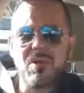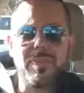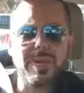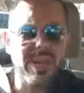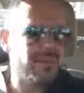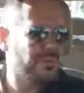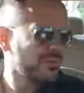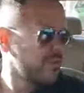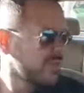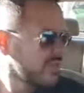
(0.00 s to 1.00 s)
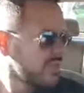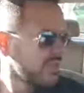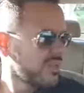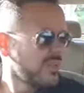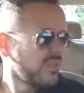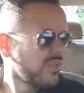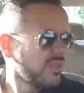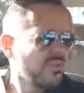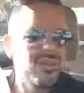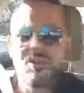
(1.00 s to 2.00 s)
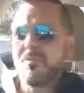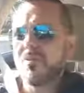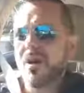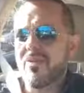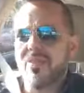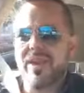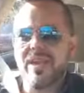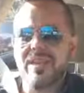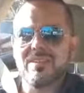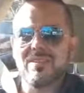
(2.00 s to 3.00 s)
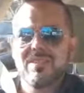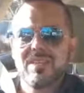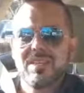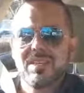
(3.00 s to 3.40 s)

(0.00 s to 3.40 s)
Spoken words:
open house. The number one thing is